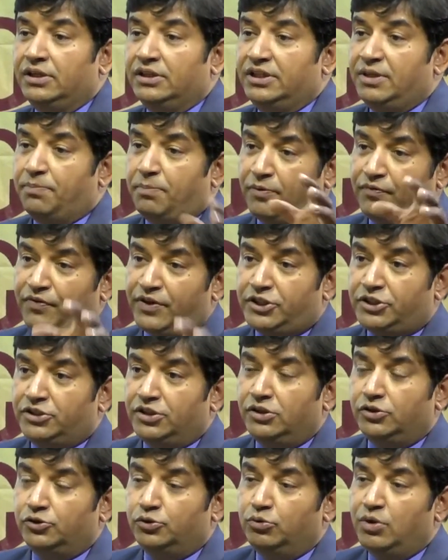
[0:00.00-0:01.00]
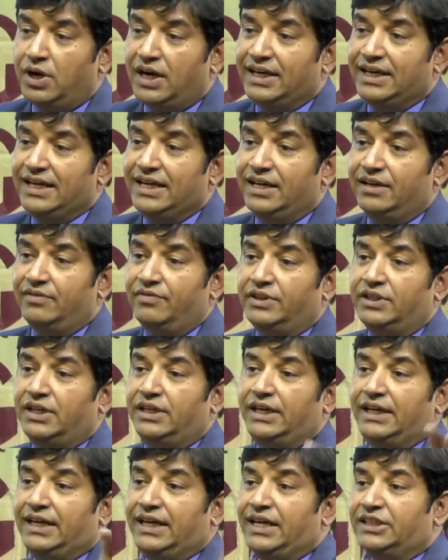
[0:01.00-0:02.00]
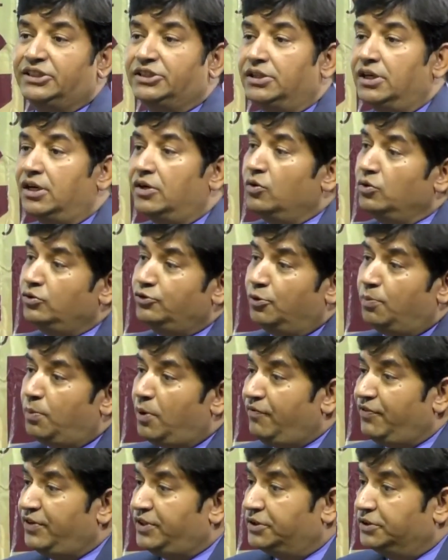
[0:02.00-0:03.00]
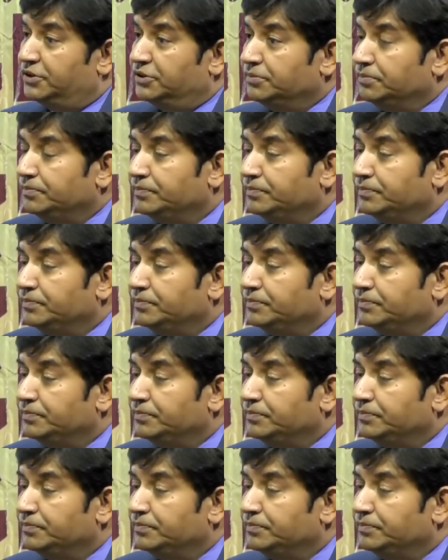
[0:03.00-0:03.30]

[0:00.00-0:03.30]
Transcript: the professionals who are dealing with the litigation are also profited.